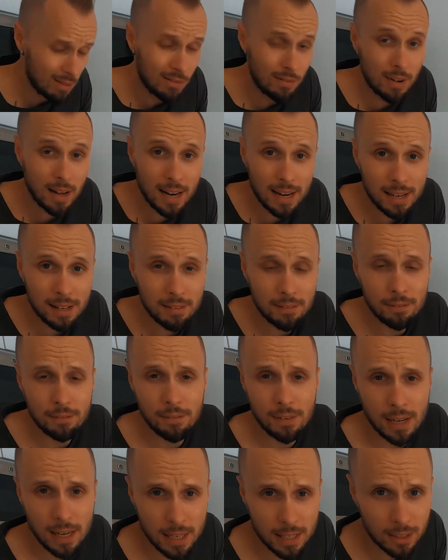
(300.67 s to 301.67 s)

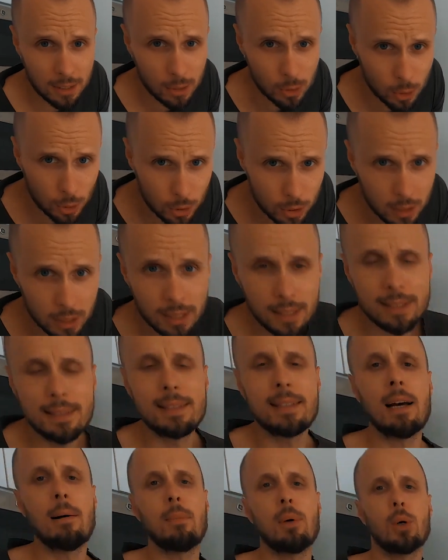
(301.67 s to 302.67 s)
very, very good
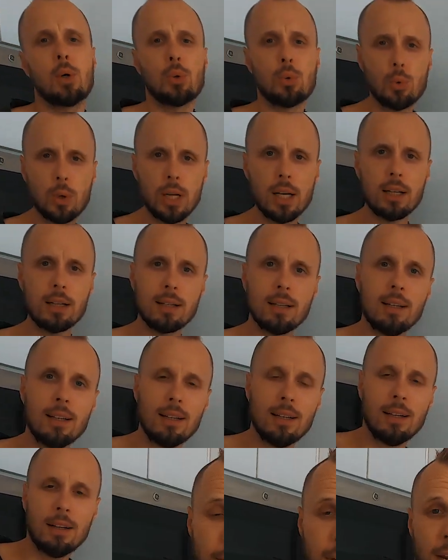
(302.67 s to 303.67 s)
summer drink.
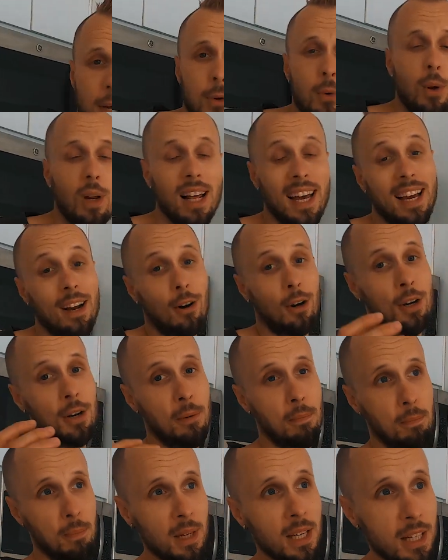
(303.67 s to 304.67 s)
Then you lay
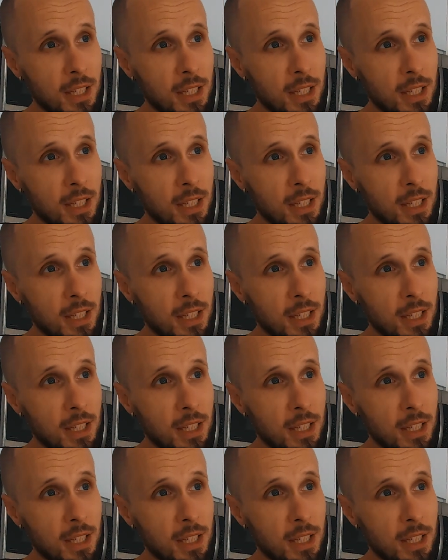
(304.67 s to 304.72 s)
on the